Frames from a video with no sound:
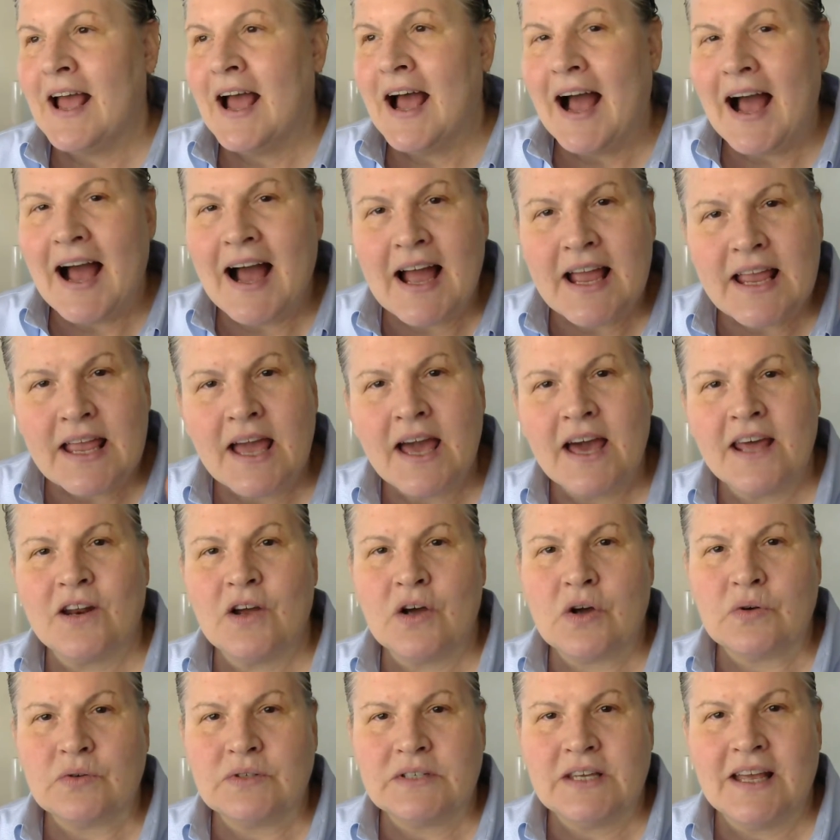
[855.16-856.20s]
I had a
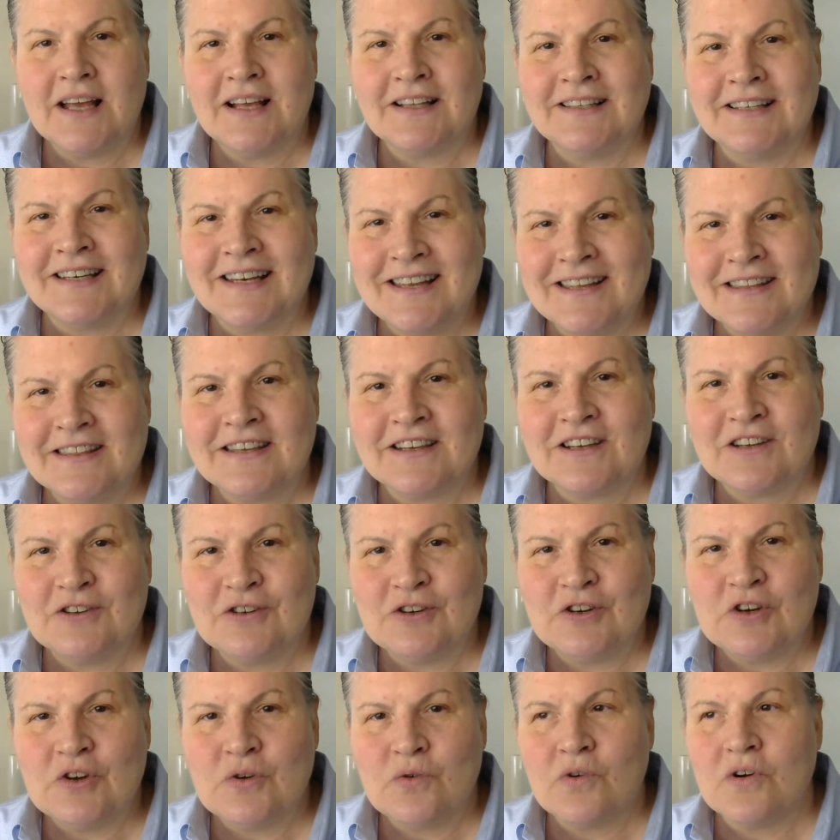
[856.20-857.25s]
hotel in Ithaca,
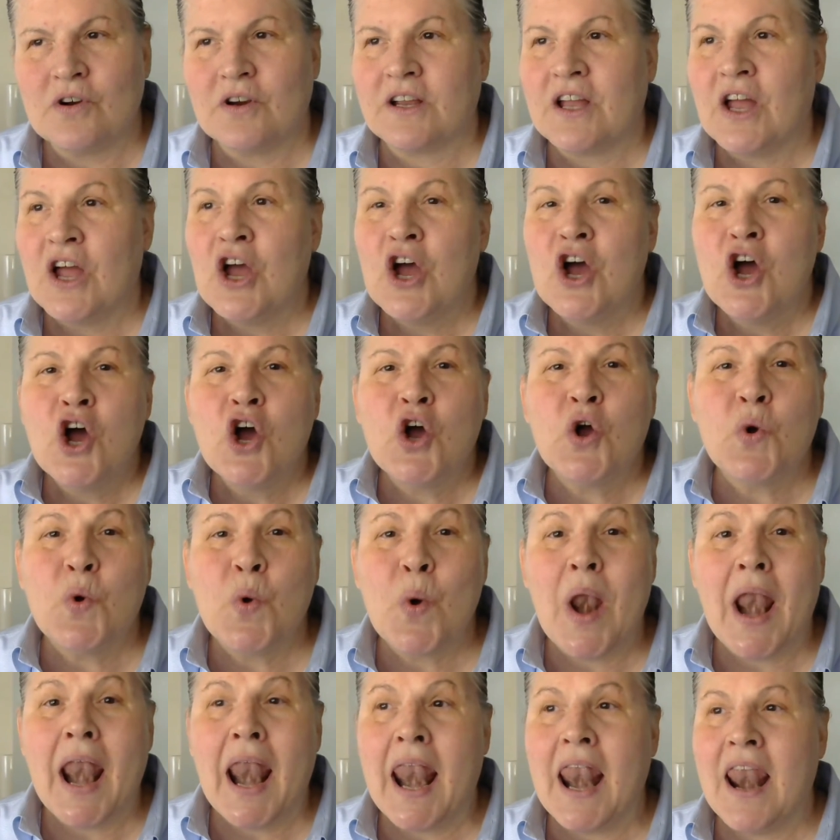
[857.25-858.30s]
New York, who
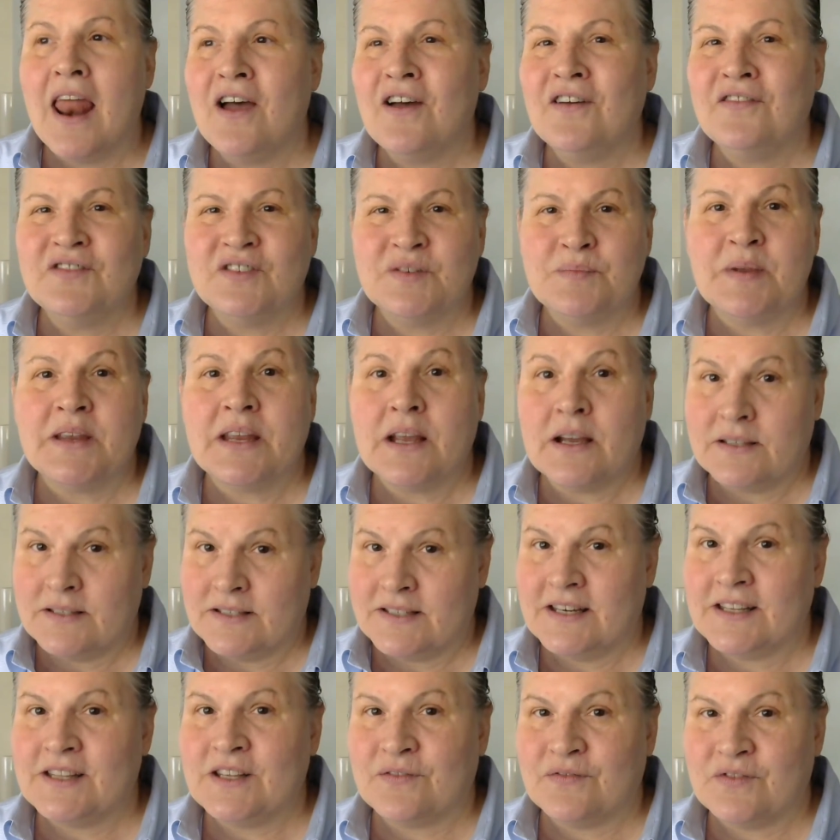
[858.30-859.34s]
loved me. I
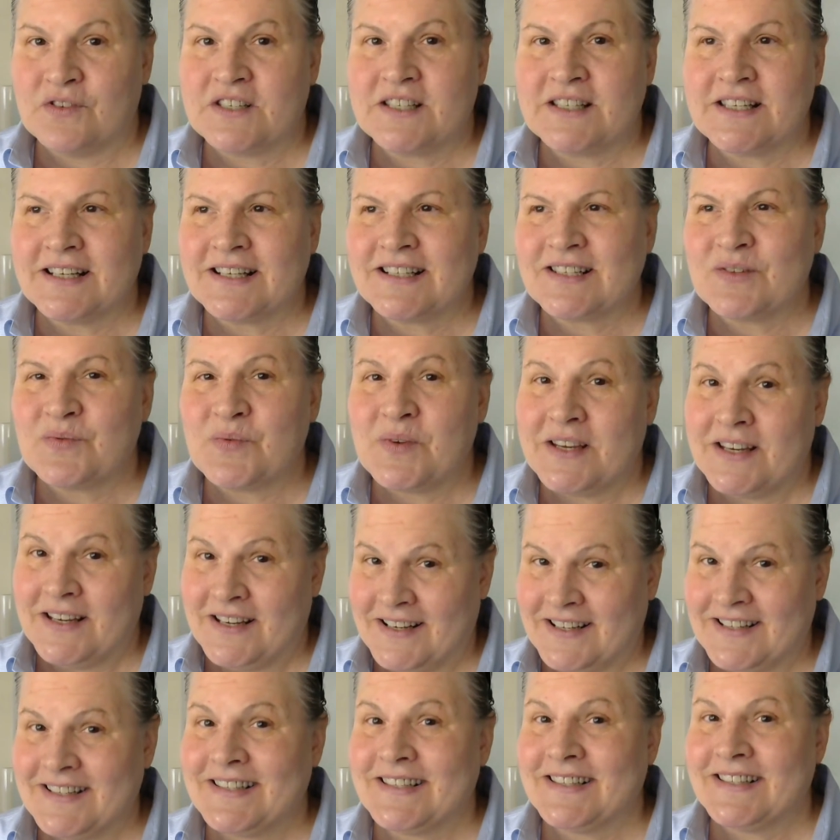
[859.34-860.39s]
stayed there for 6
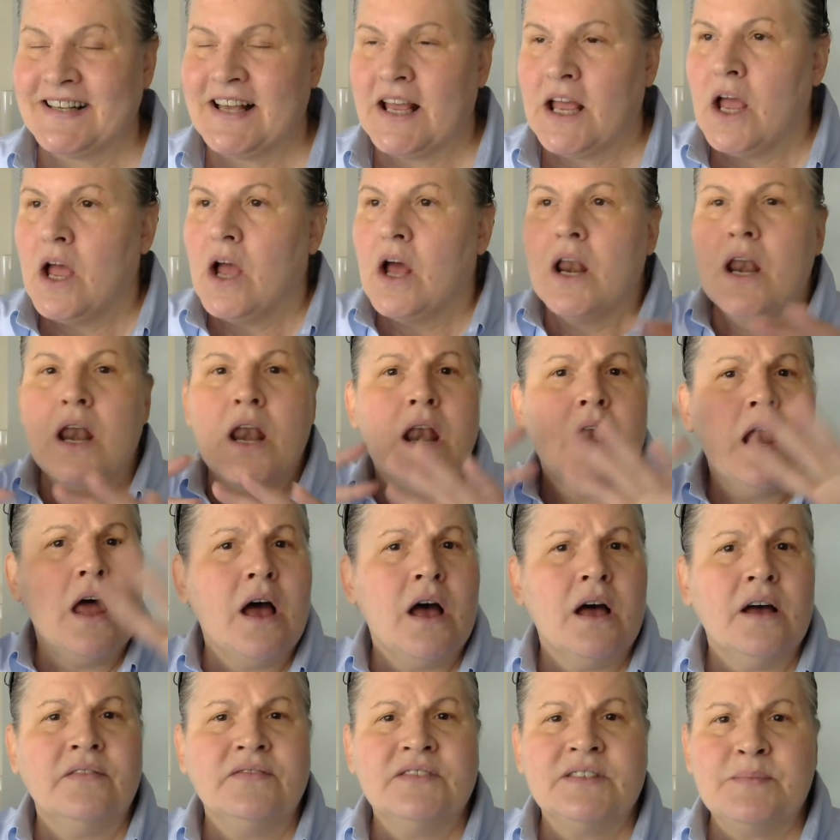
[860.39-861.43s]
weeks.
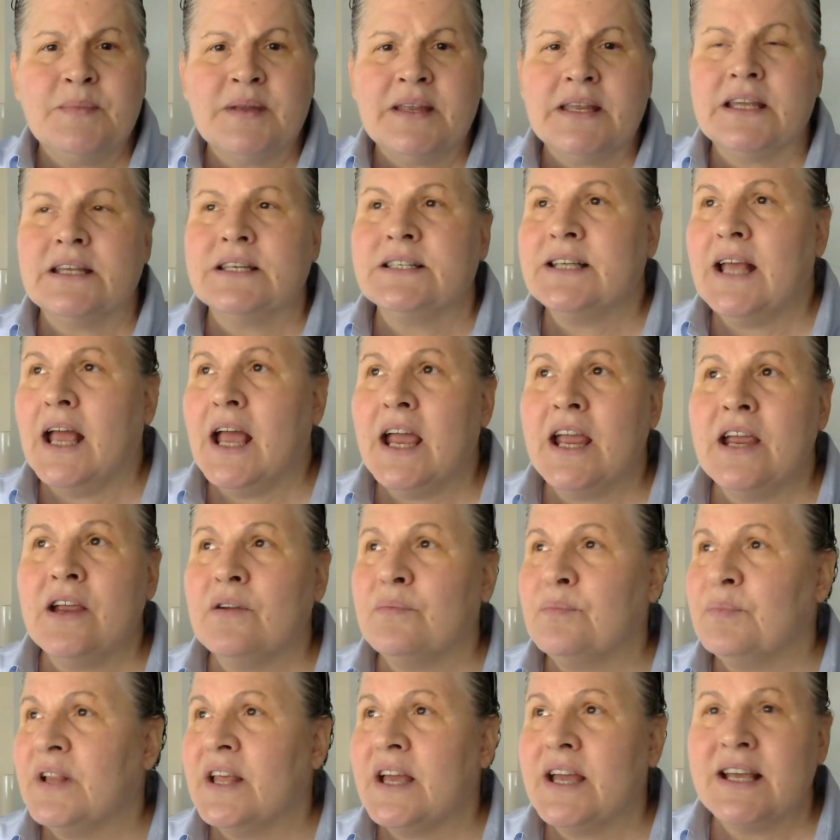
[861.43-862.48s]
Loved me. Entire
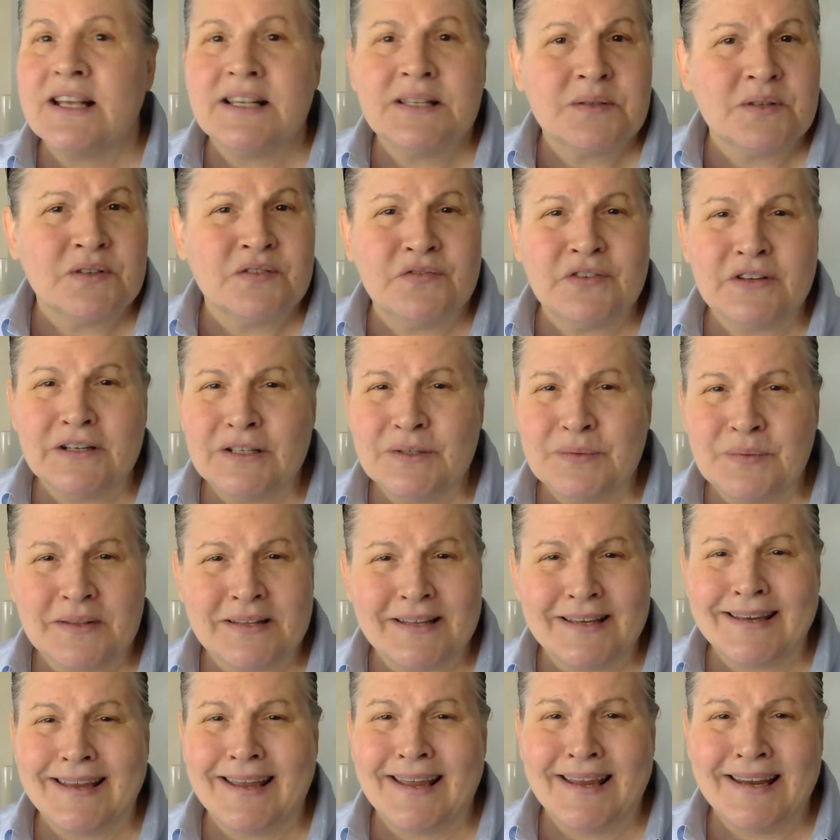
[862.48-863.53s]
place is filled with
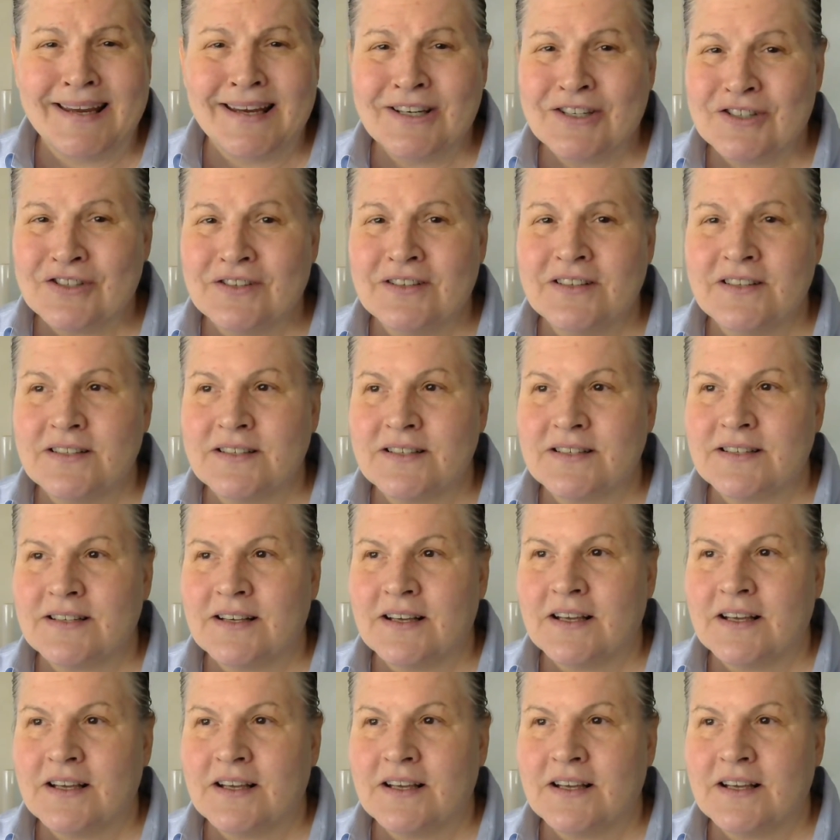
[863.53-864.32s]
like angels.